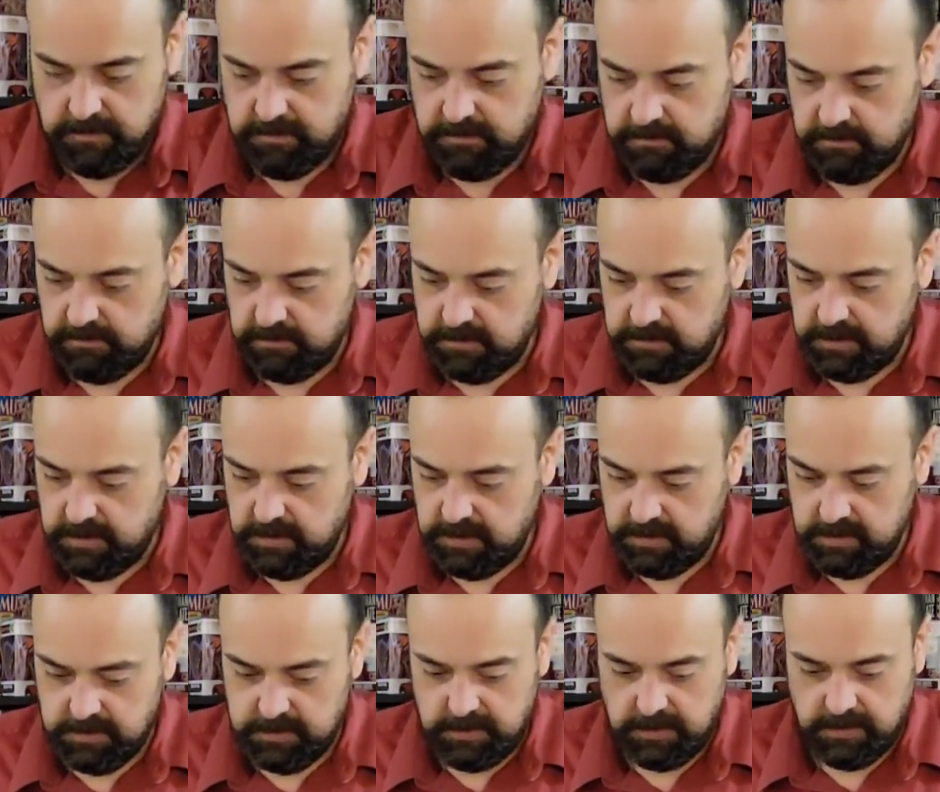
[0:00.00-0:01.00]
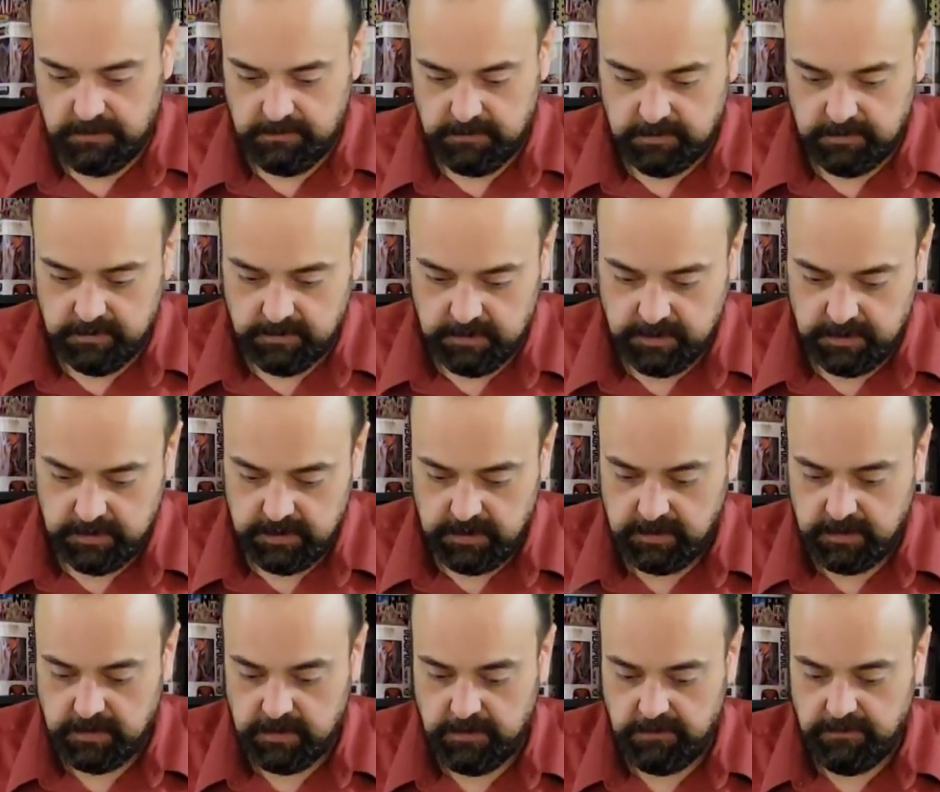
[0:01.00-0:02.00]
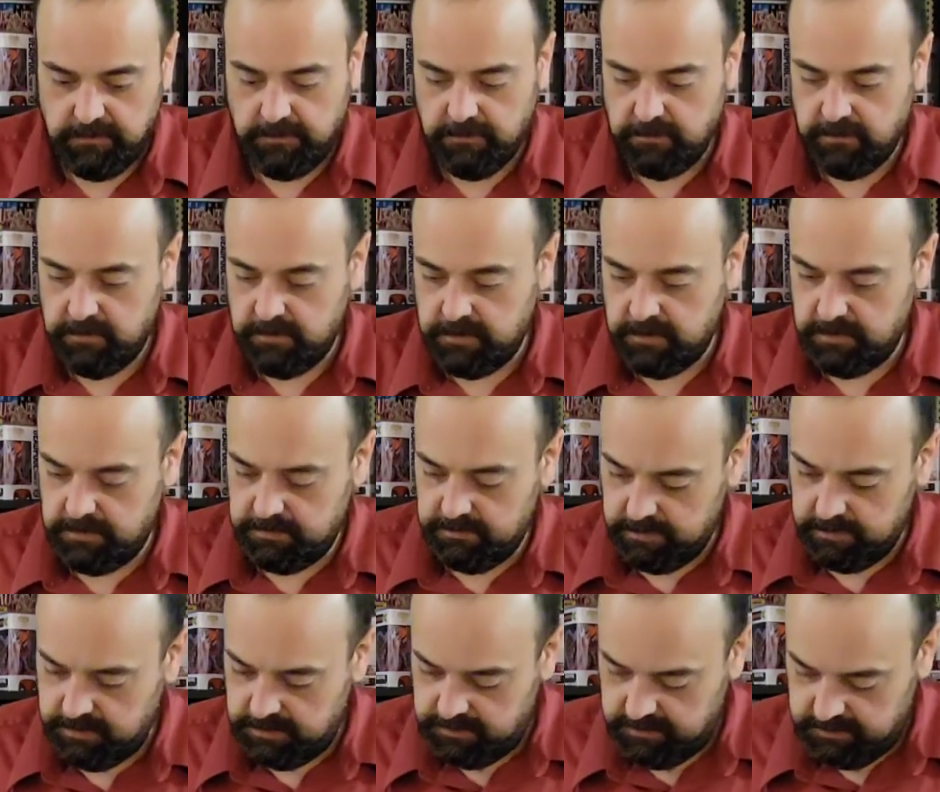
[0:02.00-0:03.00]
with these. Yep. 1994, 93.